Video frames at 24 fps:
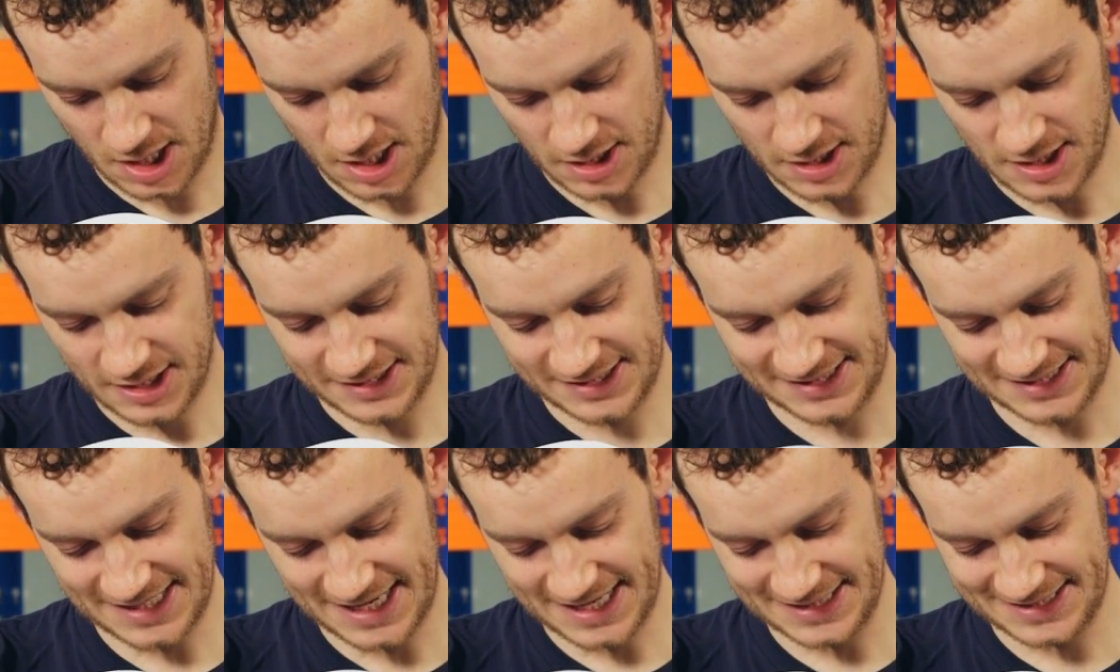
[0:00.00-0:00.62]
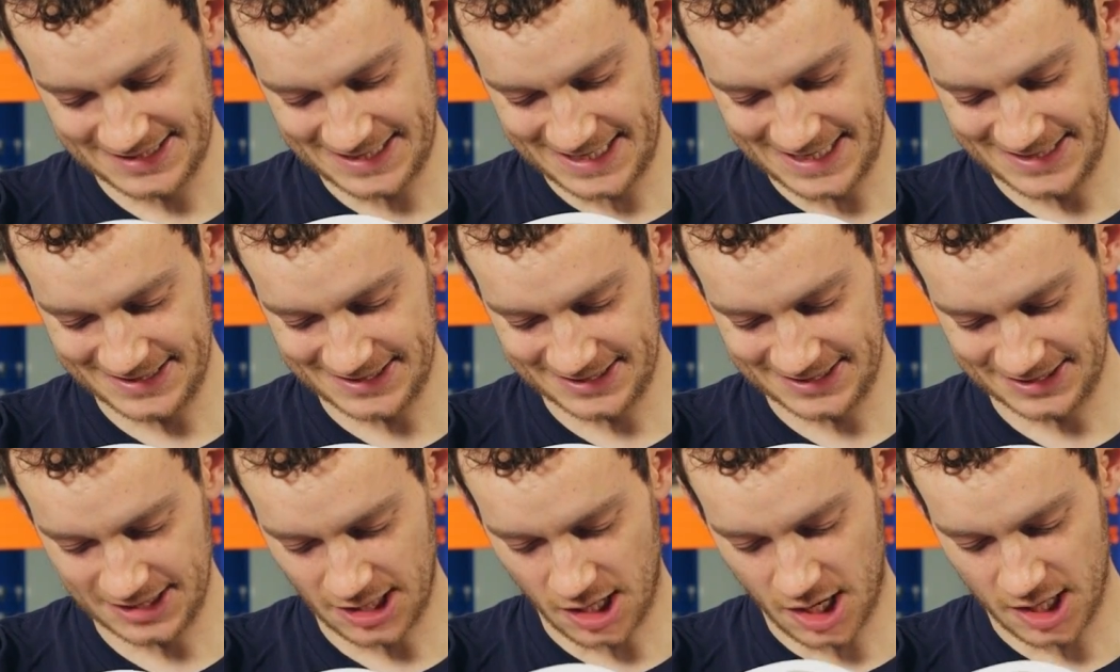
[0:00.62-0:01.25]
that sits
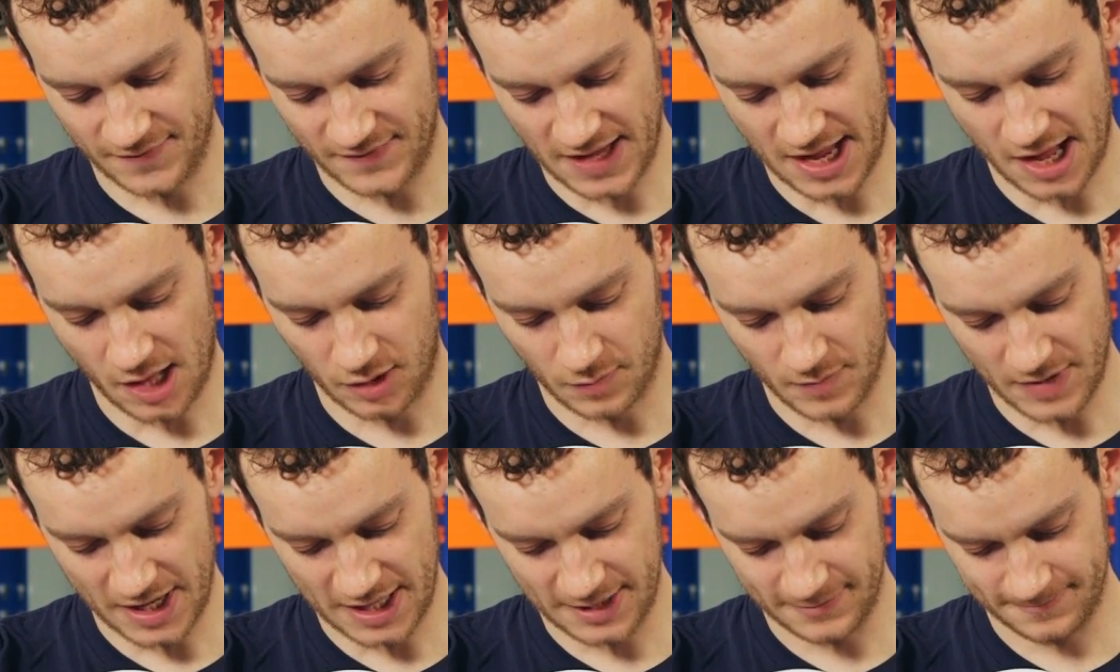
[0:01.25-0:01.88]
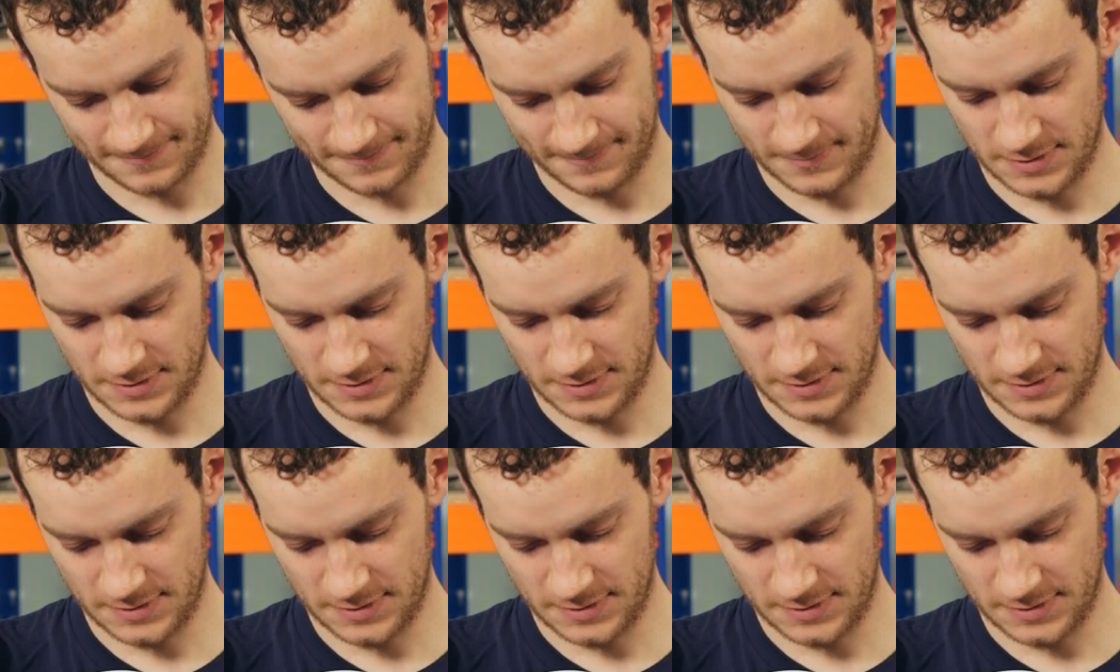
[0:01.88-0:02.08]
inside of the helmet,